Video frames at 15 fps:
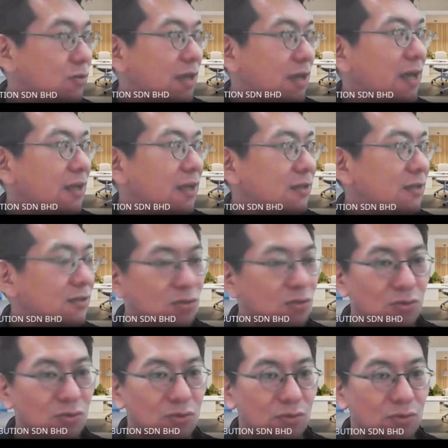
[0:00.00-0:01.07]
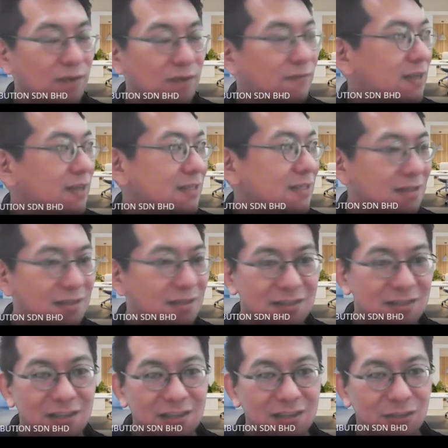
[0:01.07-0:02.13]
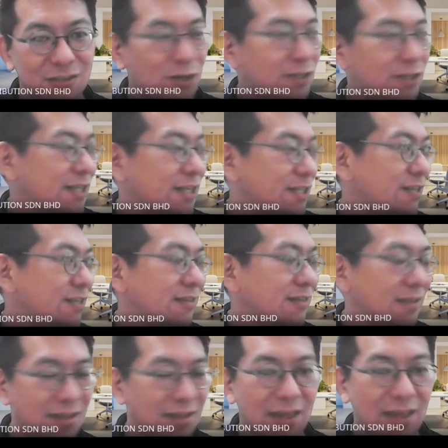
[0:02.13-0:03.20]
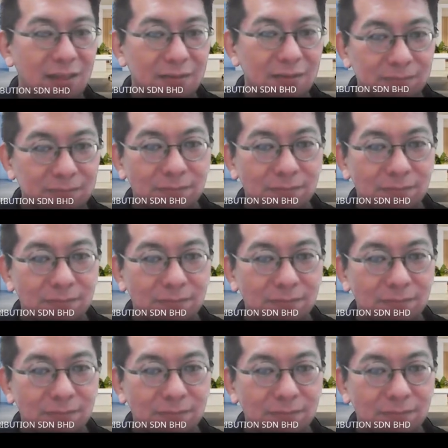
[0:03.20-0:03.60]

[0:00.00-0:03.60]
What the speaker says: Okay, to reverse the transaction. Okay,